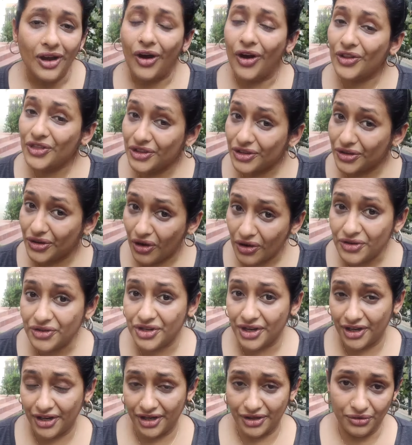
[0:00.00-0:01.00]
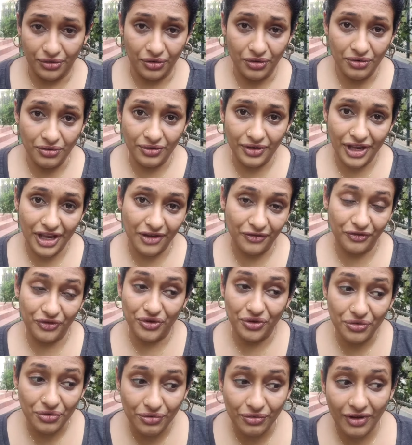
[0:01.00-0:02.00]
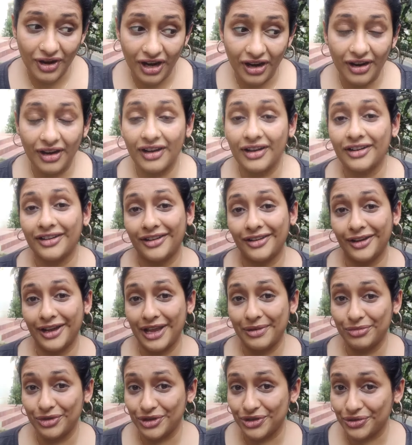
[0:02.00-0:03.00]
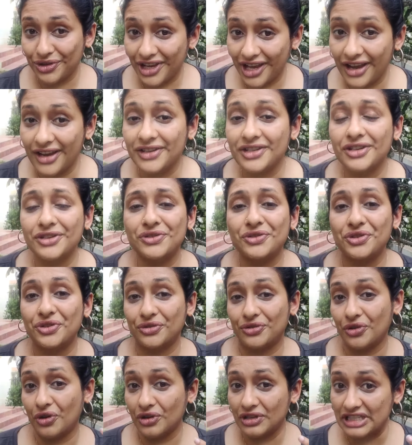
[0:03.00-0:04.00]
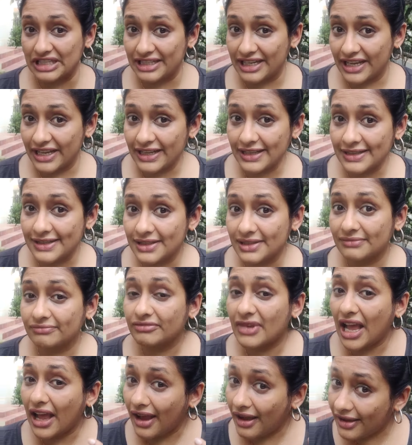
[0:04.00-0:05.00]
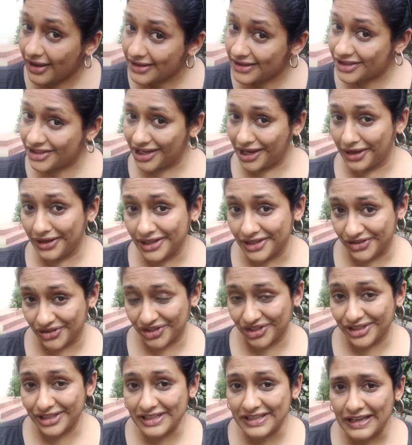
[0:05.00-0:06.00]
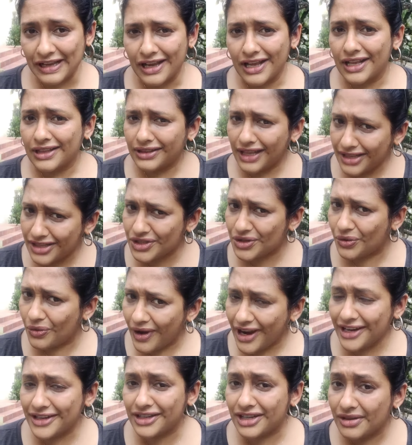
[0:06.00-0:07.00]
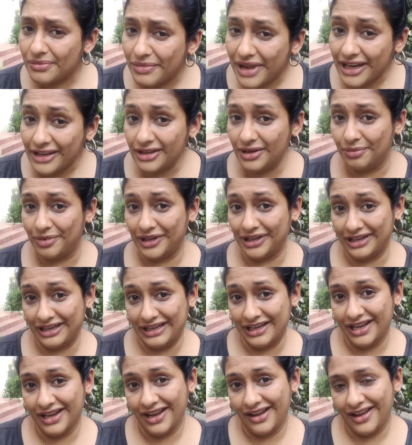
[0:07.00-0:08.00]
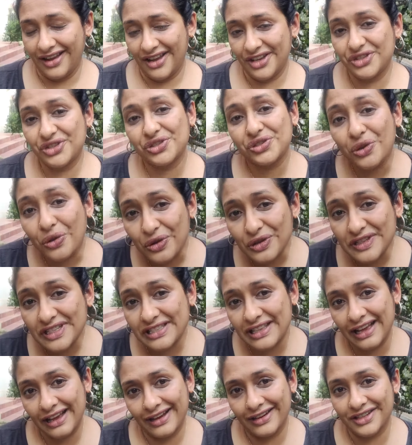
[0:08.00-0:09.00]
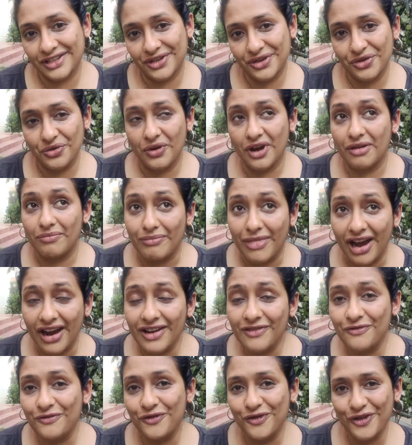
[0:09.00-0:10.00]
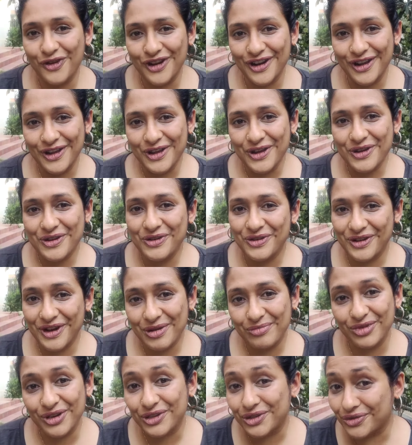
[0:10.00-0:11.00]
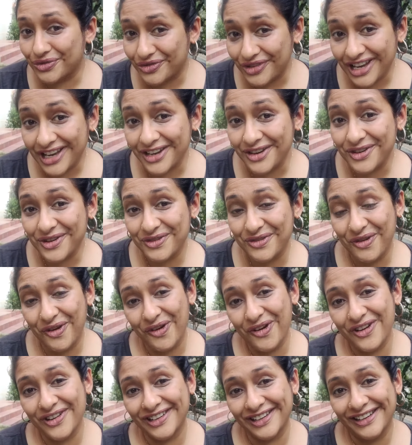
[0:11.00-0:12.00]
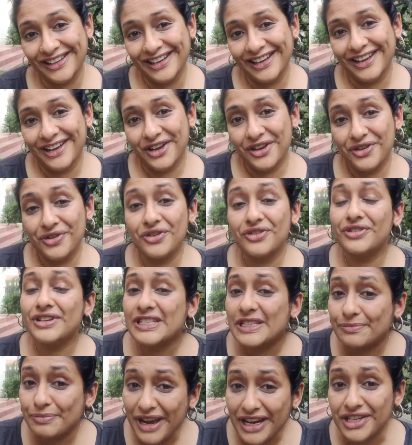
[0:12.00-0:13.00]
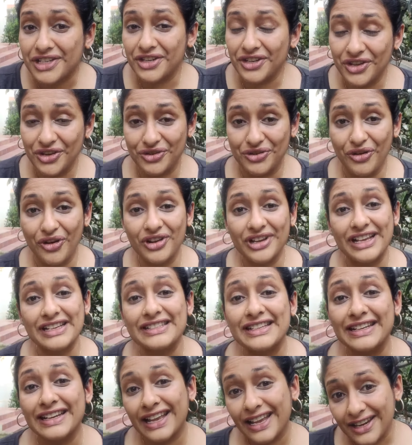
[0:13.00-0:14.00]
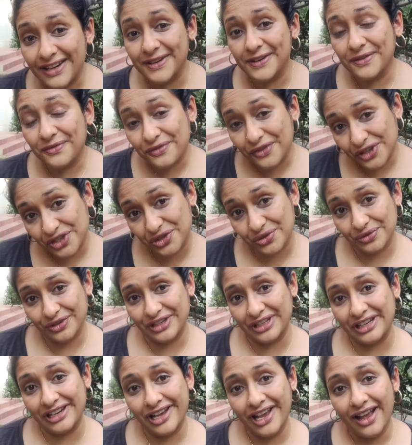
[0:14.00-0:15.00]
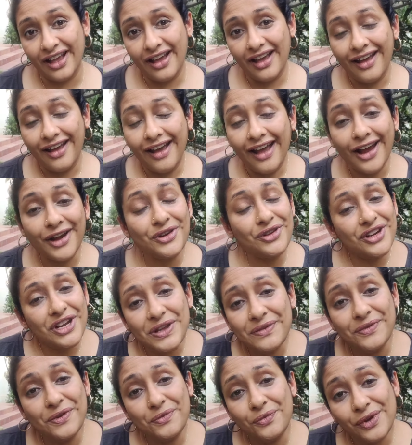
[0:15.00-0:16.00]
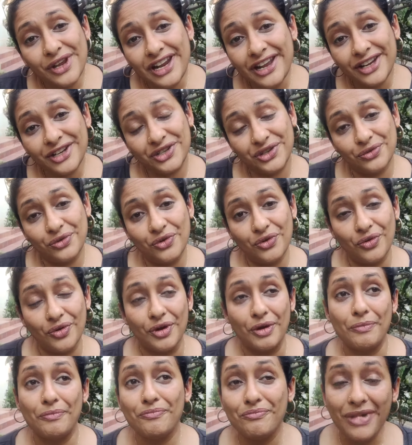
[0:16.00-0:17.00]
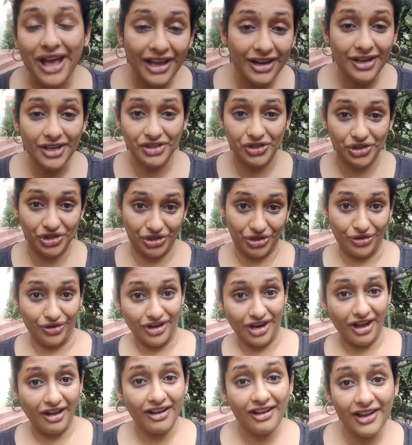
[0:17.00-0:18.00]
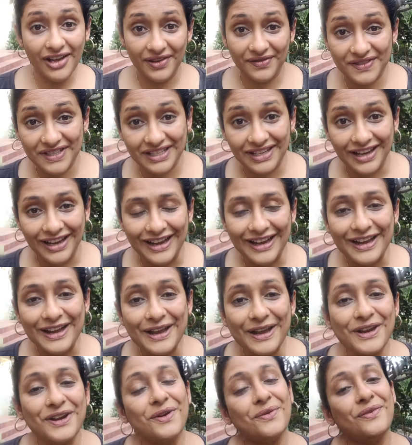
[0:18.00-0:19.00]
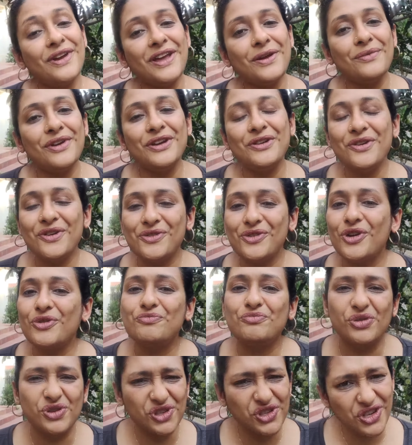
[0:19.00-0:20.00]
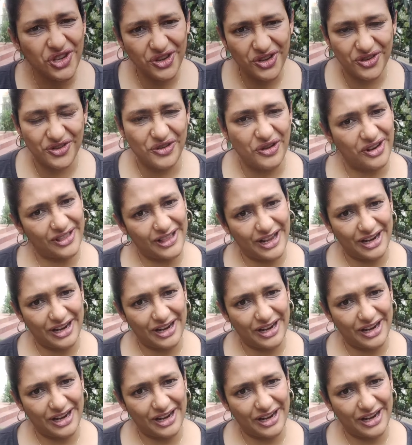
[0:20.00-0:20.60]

On the contrary, though, if you are able to cater to your dog's needs and challenges, that's quite commendable. It shows that you are mindful, you're able to read your dog, you're respecting your dog as an individual, and you're even willing to manage your lives in a way where you're not pushing your dog